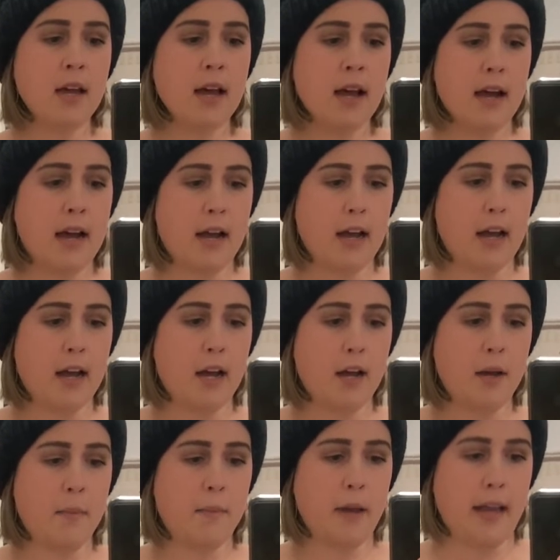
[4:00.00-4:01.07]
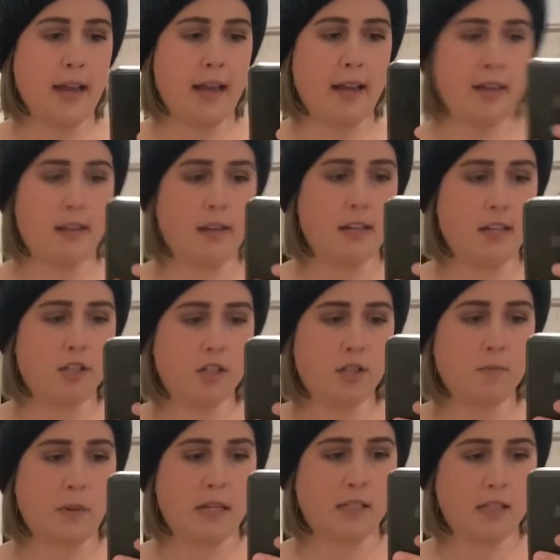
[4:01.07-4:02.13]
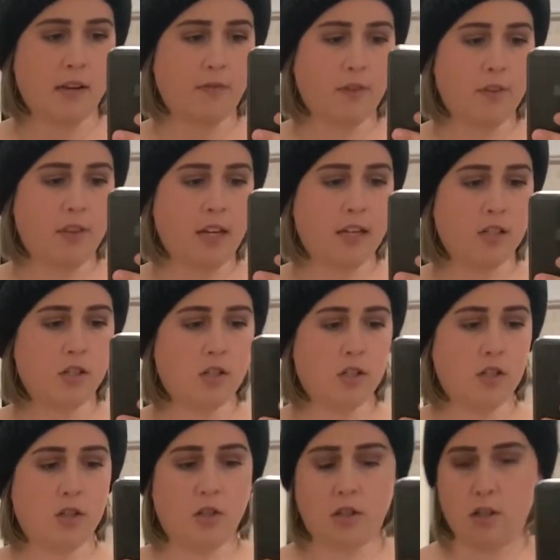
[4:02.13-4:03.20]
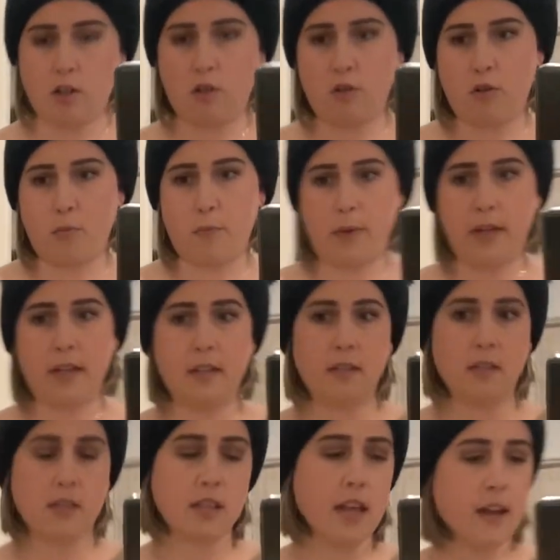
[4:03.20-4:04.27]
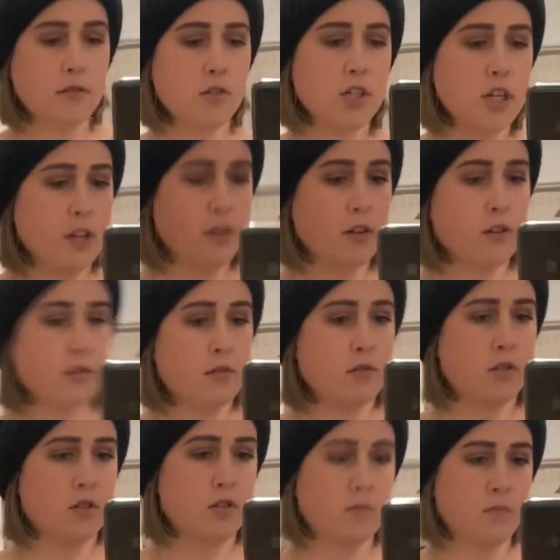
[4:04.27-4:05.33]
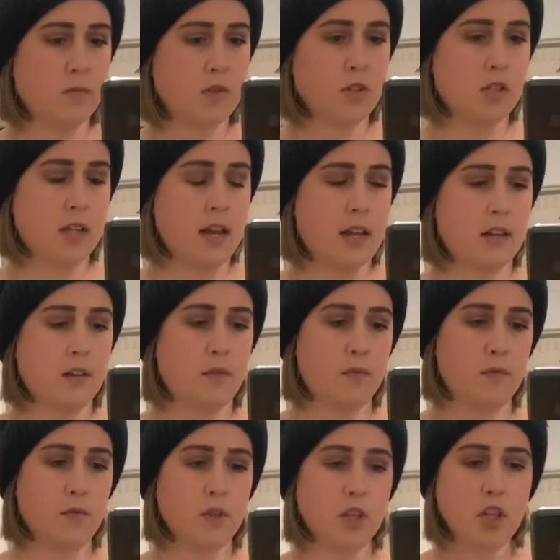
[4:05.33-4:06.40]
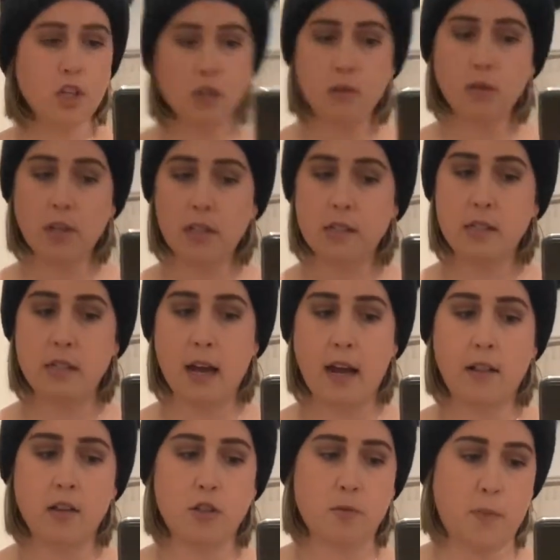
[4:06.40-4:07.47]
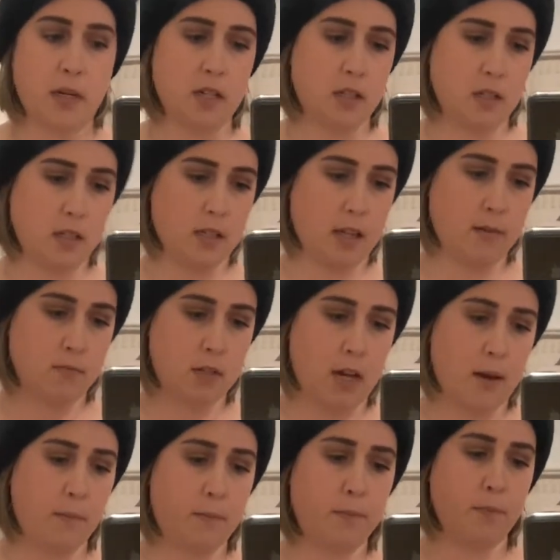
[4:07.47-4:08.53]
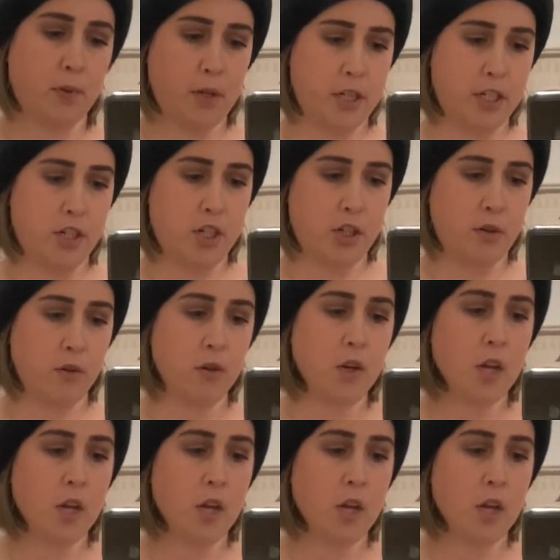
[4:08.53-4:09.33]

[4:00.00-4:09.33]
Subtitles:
and it just makes everything just look a little bit slouchier, just kind of cute and stylish, but at the same time pretty chill.